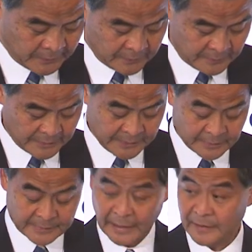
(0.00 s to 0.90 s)
This
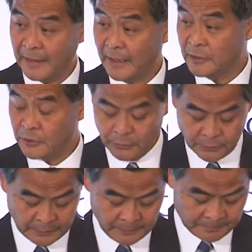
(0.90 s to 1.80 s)
understanding
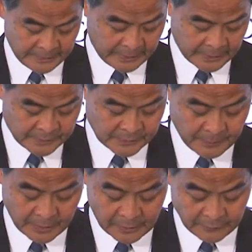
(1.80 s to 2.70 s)
attitude make us,
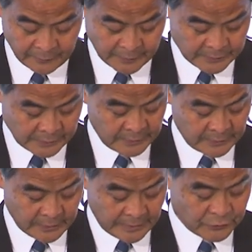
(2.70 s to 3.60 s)
among other things,
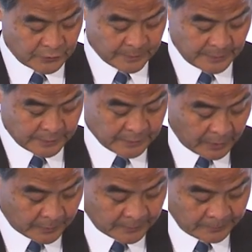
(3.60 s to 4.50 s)
Asia's business
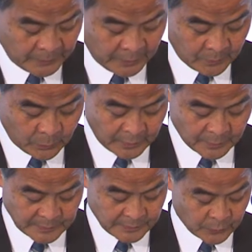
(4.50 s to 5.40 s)
hub, where
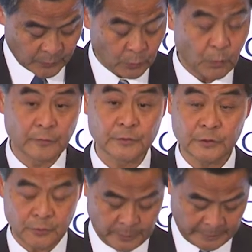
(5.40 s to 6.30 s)
the business world wants
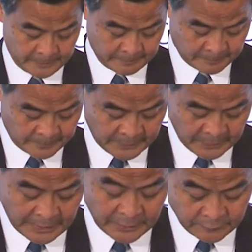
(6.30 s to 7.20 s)
to be.
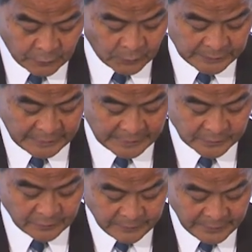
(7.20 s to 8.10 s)
And of course, it has
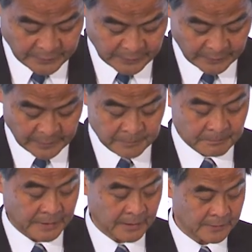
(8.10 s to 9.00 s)
conveniently
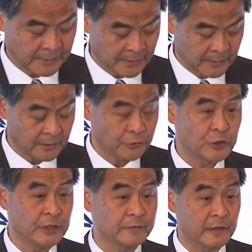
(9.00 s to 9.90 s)
made us the
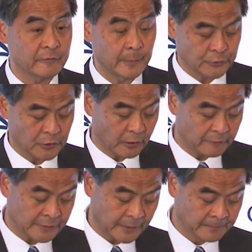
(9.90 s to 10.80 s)
Chief Information
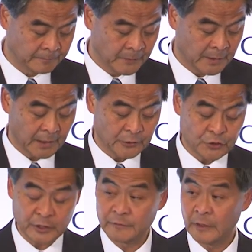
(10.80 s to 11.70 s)
Officer and
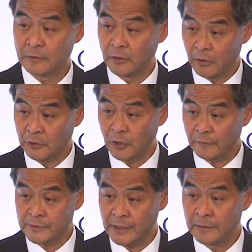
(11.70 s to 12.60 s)
Chief Knowledge
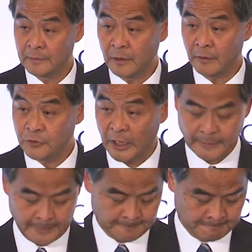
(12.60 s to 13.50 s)
Officer of China.